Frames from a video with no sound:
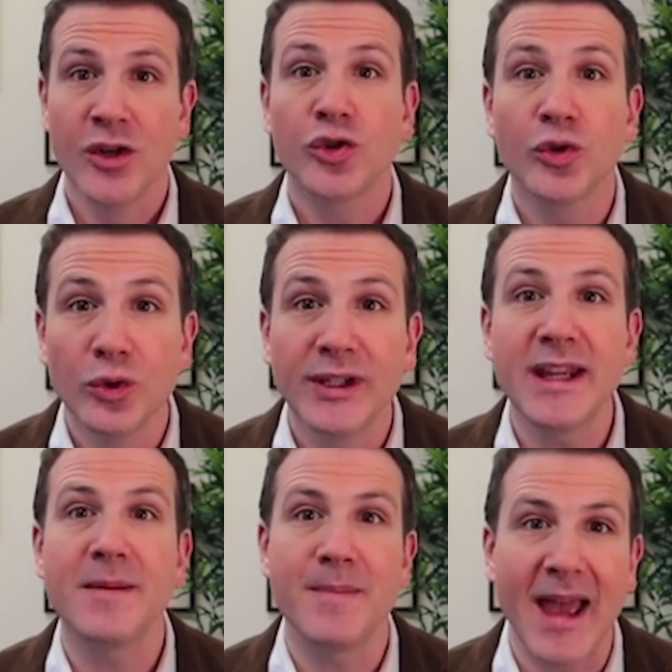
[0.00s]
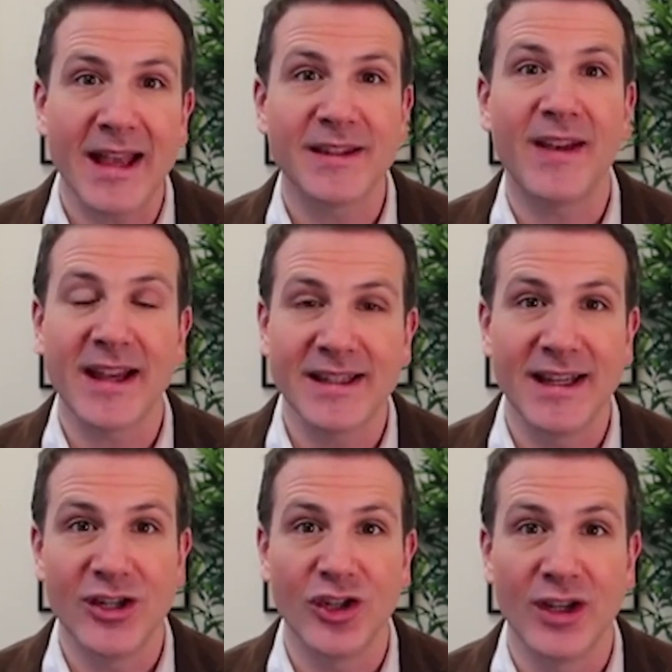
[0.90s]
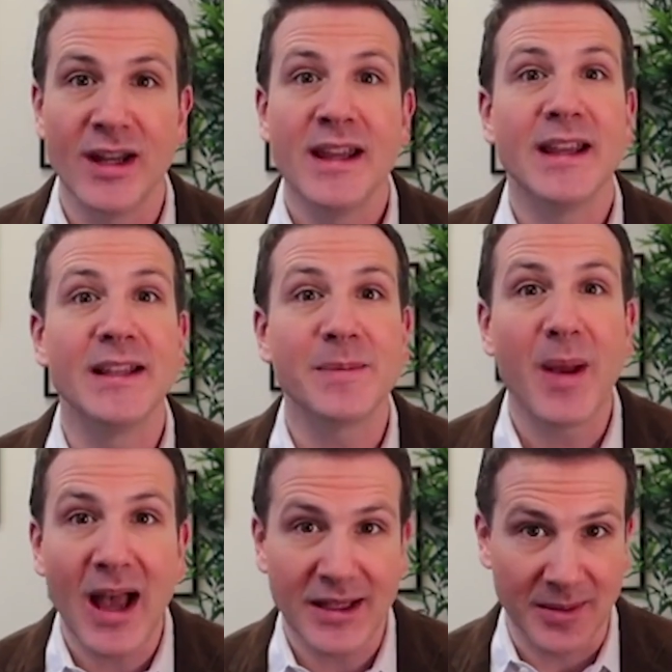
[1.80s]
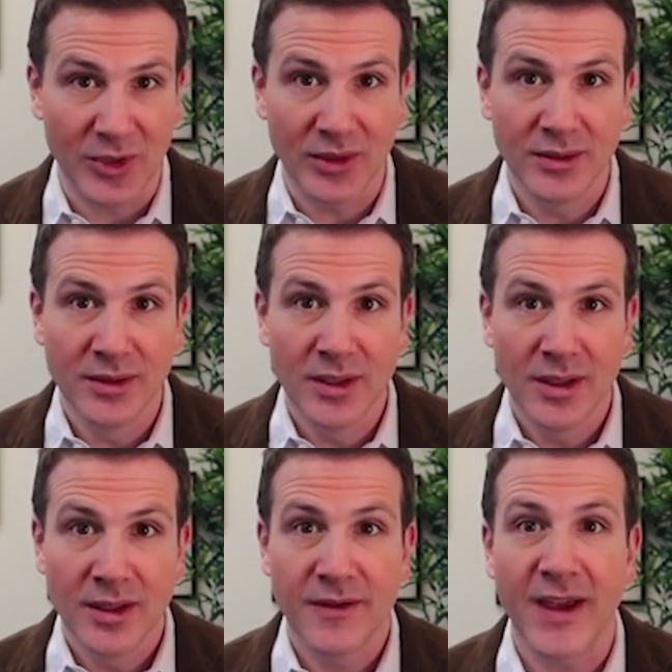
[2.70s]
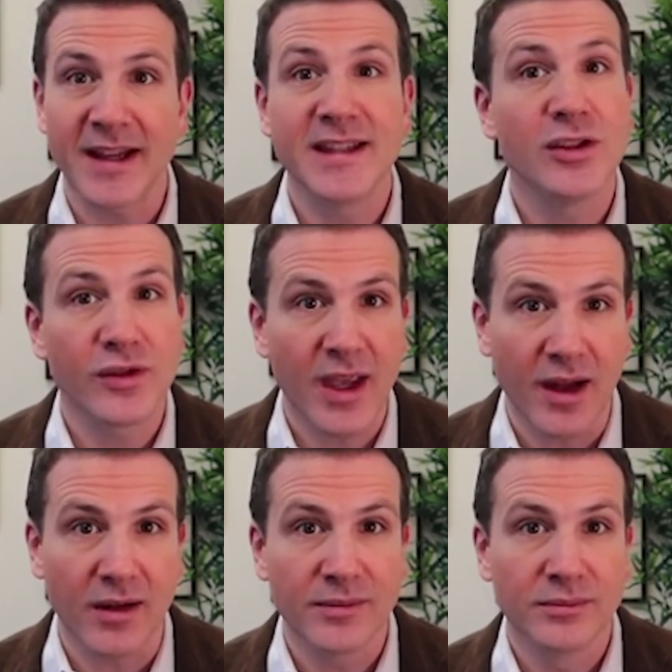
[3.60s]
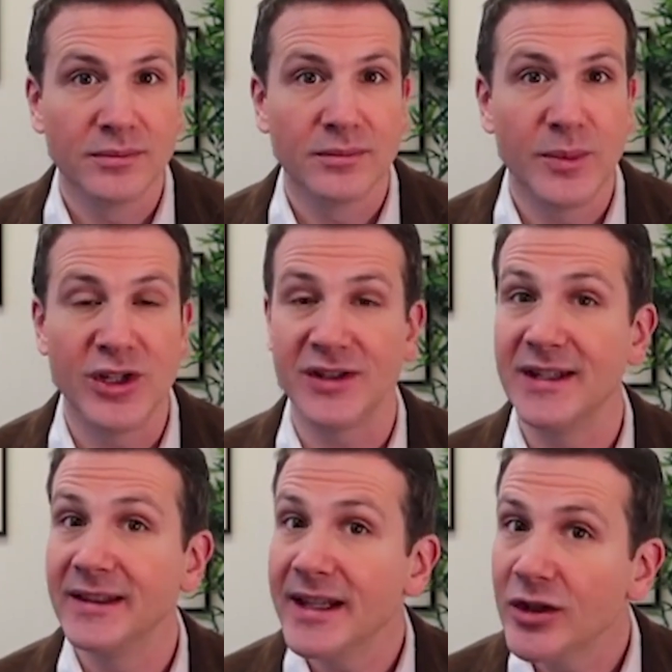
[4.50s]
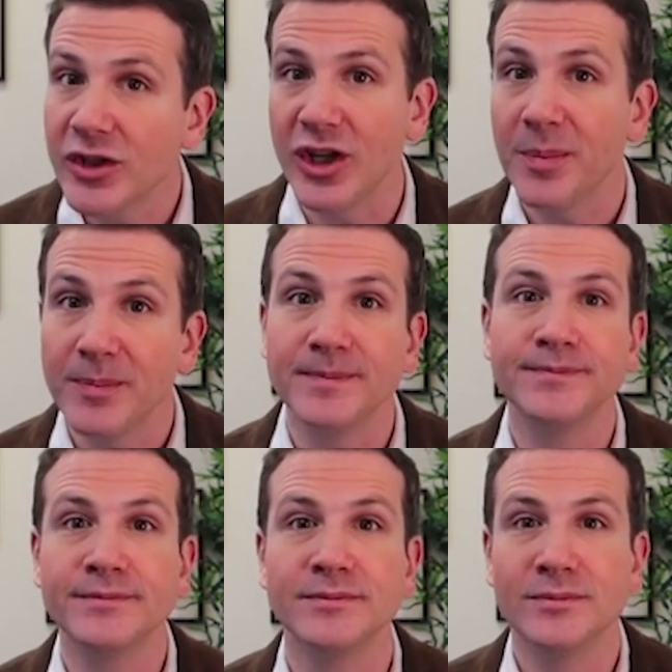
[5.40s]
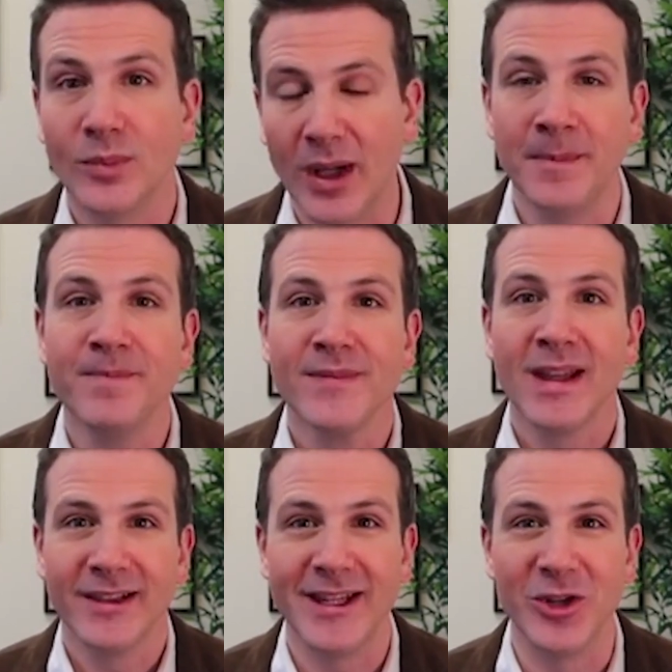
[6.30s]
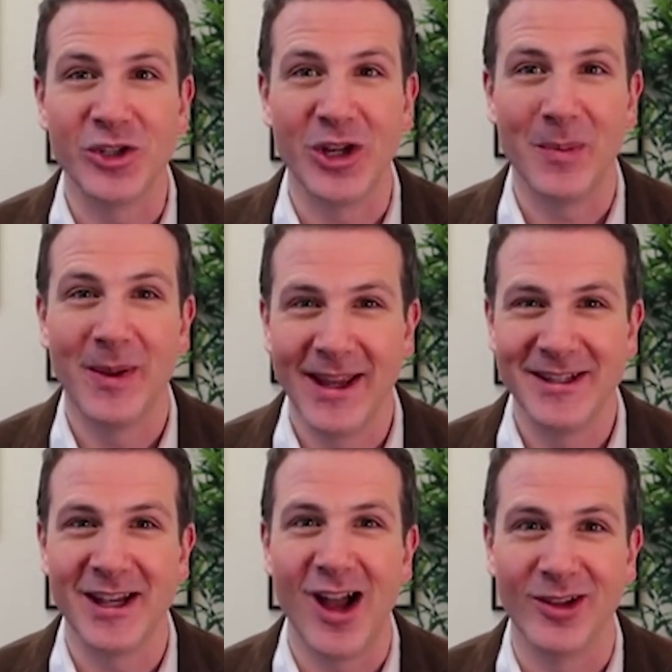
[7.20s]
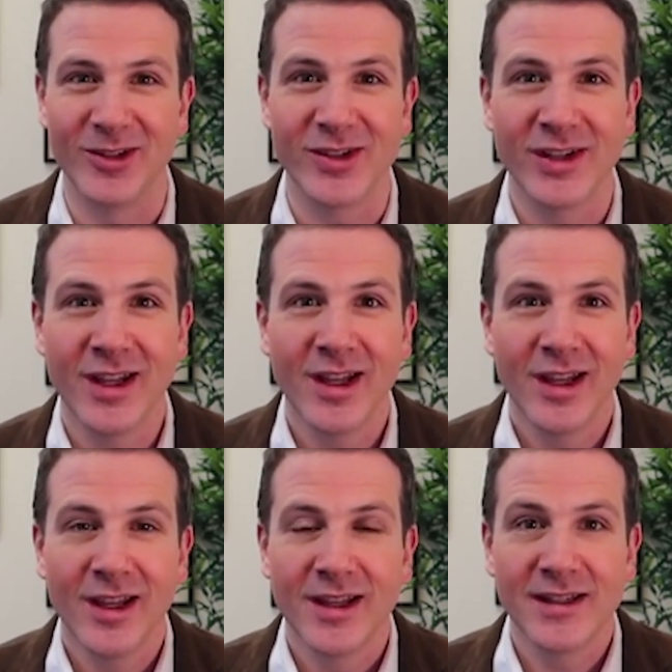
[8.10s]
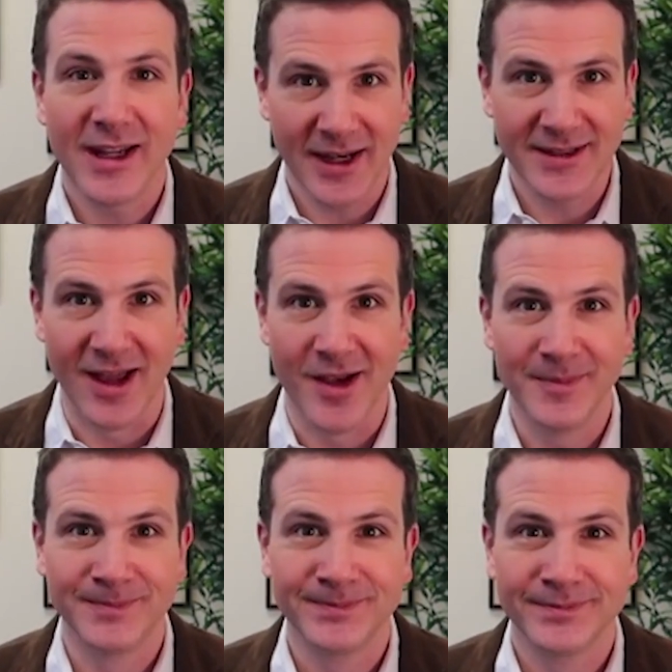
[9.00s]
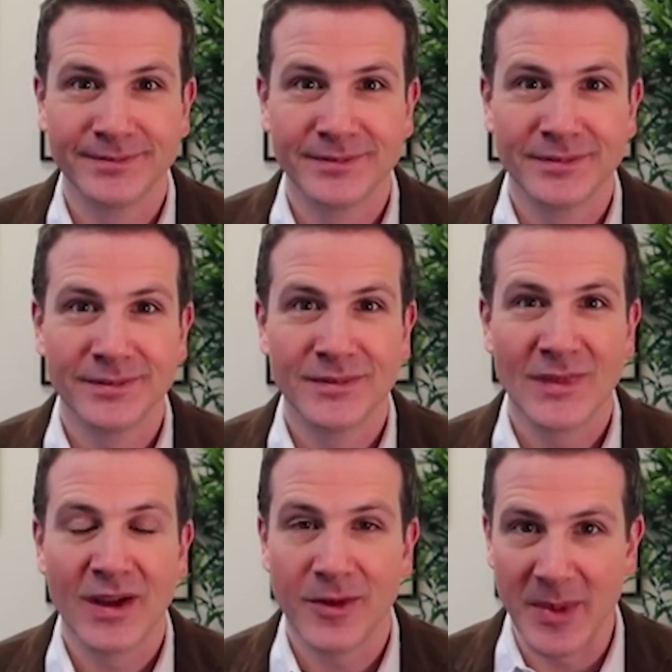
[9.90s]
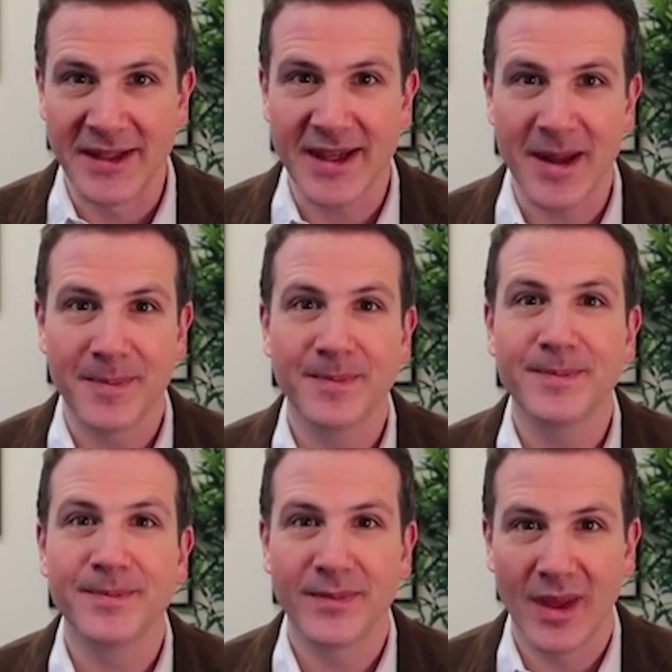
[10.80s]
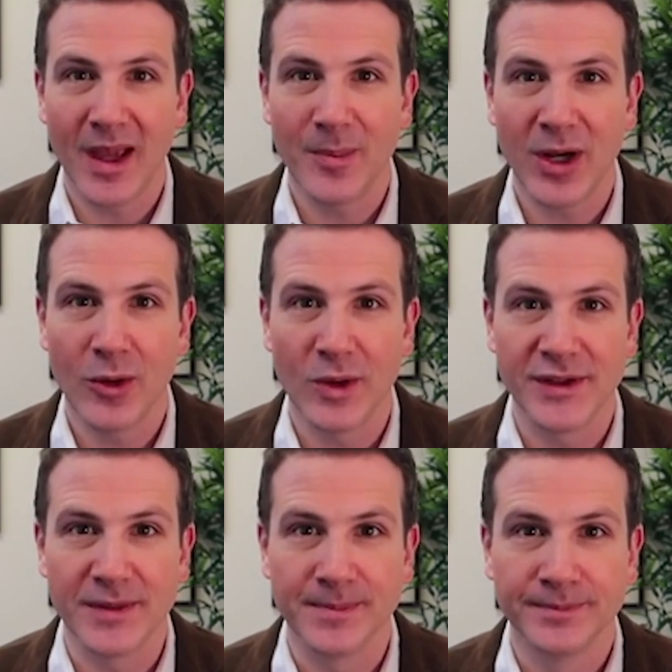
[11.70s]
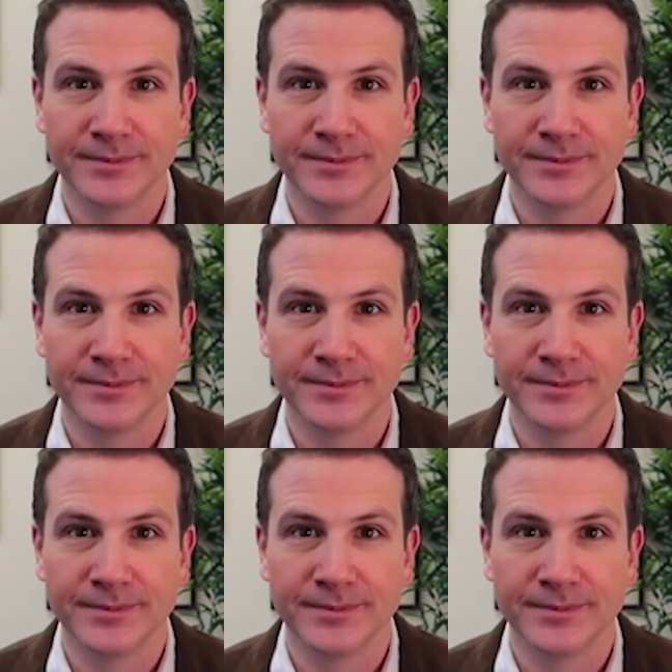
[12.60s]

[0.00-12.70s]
Truly mass vaccination is possible. The vaccines are there. We just need leadership, well, leadership and dollars to get it done. For Medscape, I'm Perry Wilson.